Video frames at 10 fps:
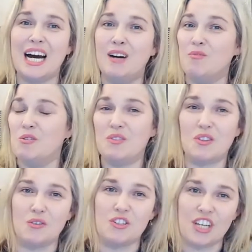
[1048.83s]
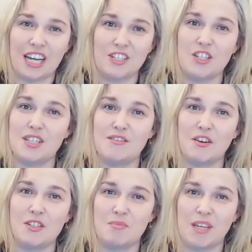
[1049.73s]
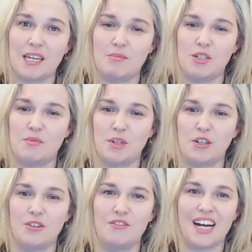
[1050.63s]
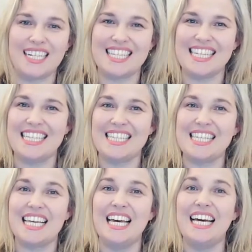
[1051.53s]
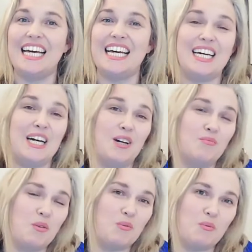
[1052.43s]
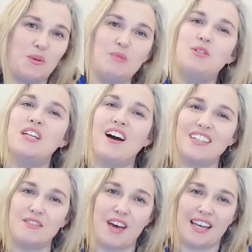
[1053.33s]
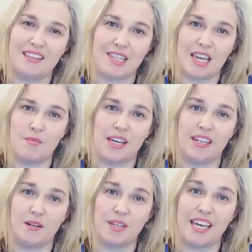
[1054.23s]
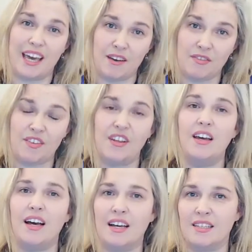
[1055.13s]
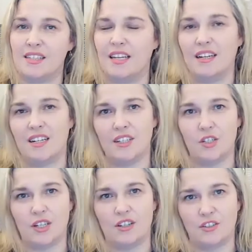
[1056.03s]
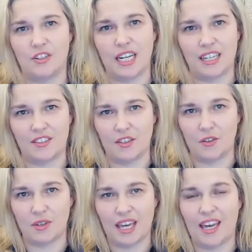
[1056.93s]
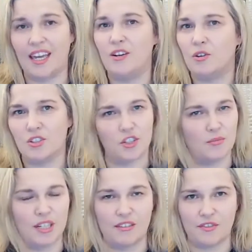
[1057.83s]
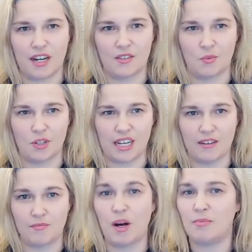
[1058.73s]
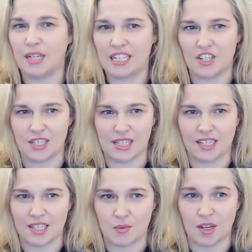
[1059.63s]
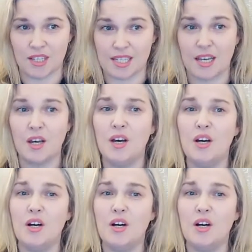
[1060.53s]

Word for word: Um, so the challenges of us being able to procure vaccines, um, we would not have had the same economic heft as a large country like the UK or Germany or France would have population size wise.